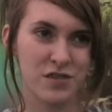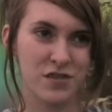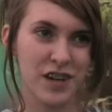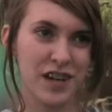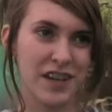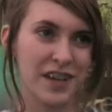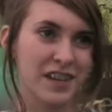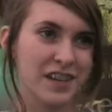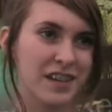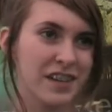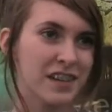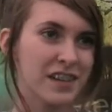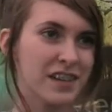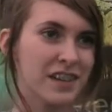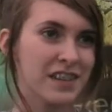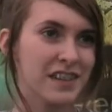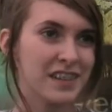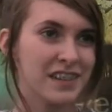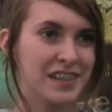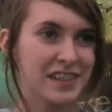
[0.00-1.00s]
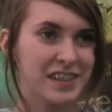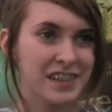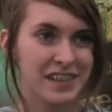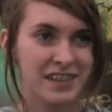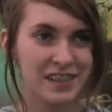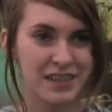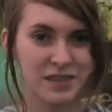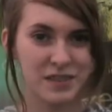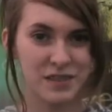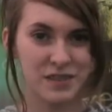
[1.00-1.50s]
drink.
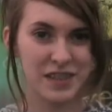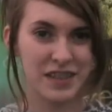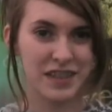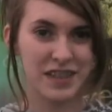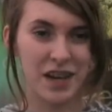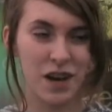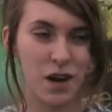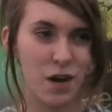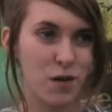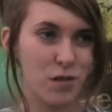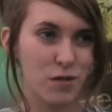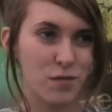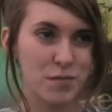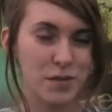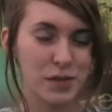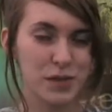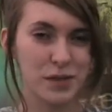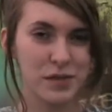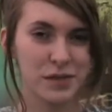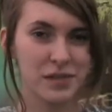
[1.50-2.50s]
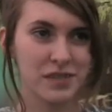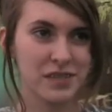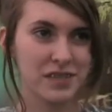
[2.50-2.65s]
It's really horrible.